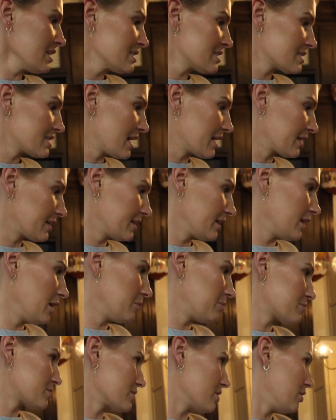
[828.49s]
stocking
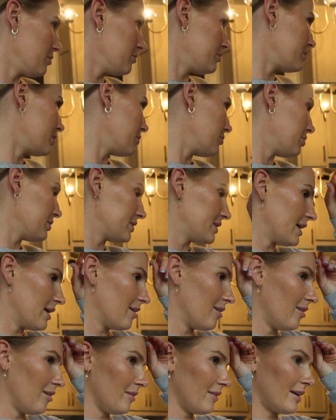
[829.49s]
up, so I'm gonna put
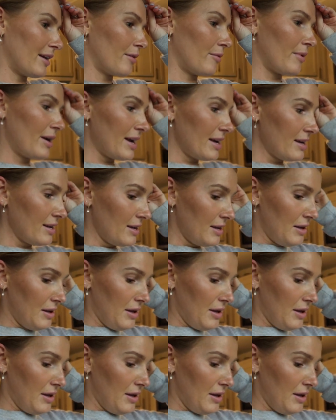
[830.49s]
that all that away.